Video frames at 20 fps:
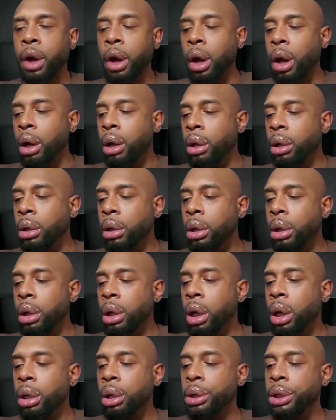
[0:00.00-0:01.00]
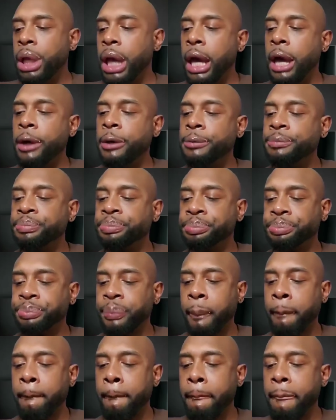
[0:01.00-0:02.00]
Oh! Hold on, y'all.
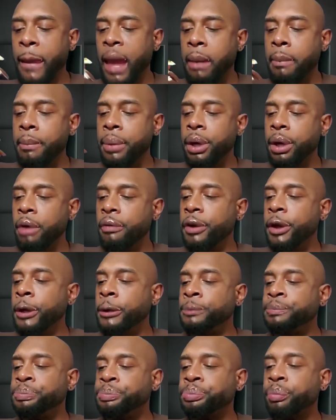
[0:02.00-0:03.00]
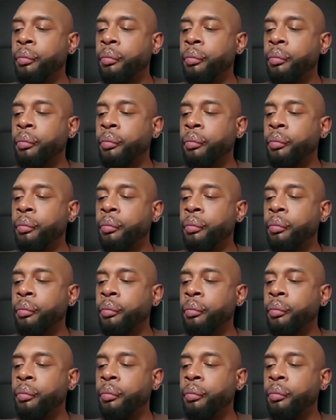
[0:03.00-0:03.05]
Let me put it over here.